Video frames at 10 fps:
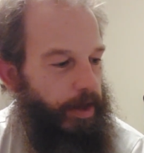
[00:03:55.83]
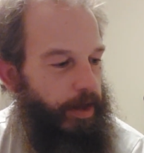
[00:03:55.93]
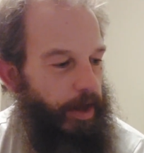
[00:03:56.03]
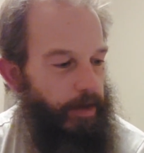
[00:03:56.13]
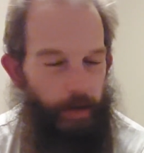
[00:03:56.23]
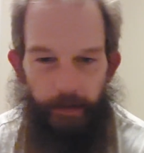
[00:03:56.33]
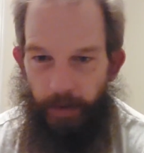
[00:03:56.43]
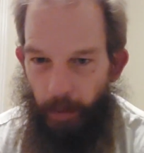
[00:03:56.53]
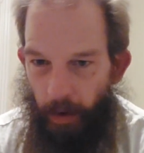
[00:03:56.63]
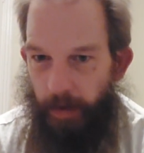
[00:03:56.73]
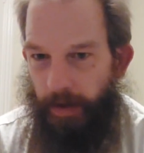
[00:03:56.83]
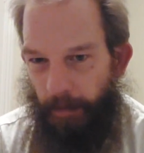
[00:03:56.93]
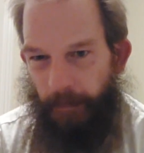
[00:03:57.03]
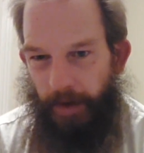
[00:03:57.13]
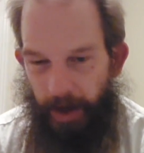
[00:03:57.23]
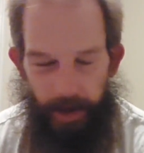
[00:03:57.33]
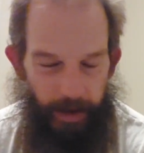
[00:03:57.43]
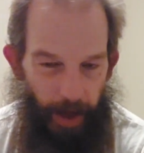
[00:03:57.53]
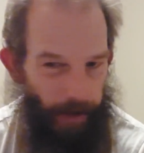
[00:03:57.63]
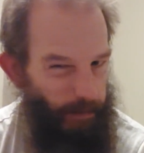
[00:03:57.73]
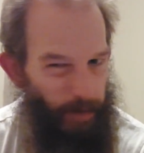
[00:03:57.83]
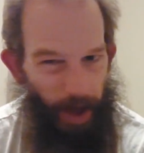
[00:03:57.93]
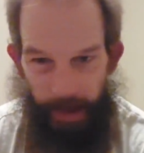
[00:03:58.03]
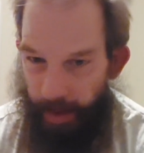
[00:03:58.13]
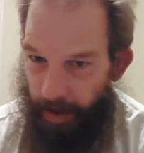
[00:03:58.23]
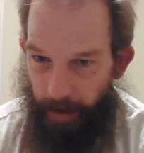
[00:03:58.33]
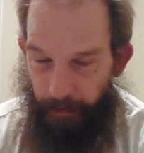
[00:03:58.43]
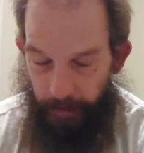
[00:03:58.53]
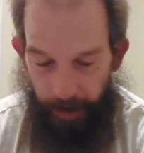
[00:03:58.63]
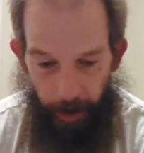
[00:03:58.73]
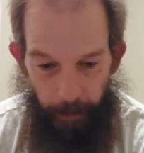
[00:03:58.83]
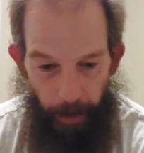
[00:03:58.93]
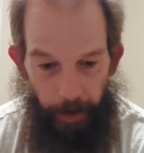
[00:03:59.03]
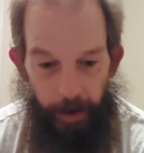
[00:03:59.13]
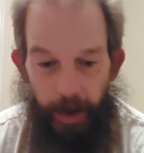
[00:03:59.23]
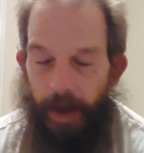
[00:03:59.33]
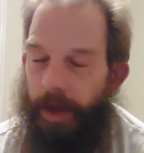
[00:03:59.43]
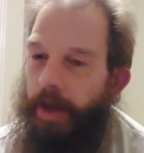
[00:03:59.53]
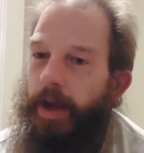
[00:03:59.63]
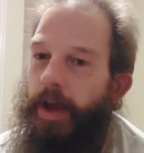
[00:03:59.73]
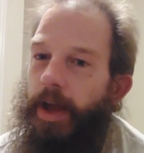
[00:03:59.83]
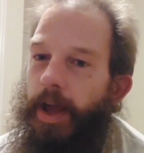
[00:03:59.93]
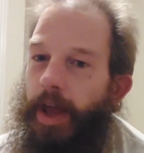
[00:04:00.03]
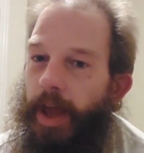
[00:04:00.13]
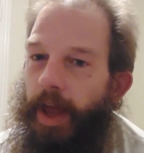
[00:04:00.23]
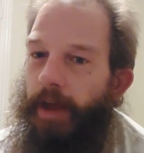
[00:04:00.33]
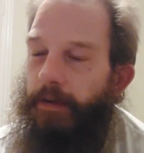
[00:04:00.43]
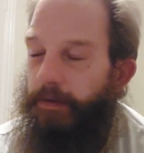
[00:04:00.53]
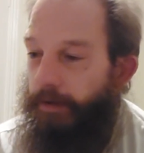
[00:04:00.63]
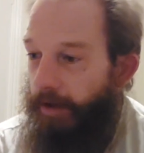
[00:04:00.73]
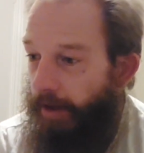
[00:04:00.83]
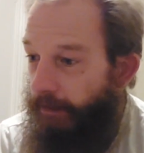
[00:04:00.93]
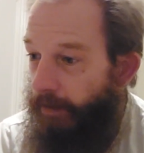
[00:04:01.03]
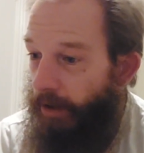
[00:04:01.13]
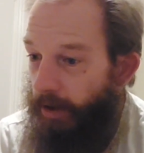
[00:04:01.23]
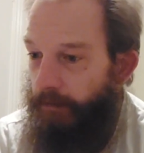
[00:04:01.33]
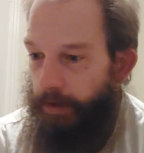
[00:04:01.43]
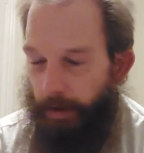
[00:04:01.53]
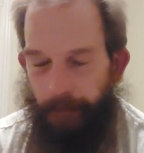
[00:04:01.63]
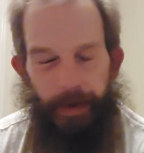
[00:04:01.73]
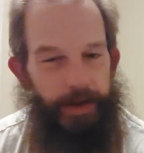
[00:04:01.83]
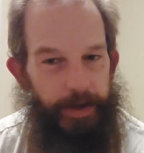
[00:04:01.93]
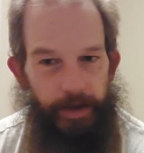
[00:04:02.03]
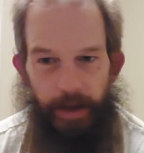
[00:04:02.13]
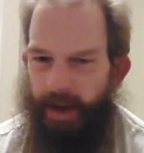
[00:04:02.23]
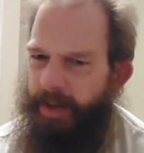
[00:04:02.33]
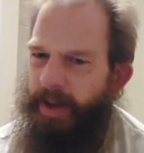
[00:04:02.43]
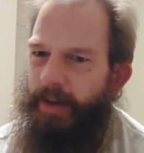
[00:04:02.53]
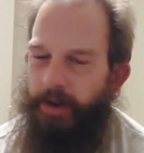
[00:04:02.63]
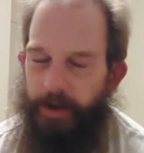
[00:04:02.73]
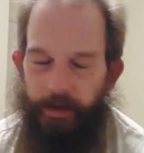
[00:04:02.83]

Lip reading: you know, so if you're wanting something in depth, yeah, this ain't for you. But if you're looking for something, just a nice gentle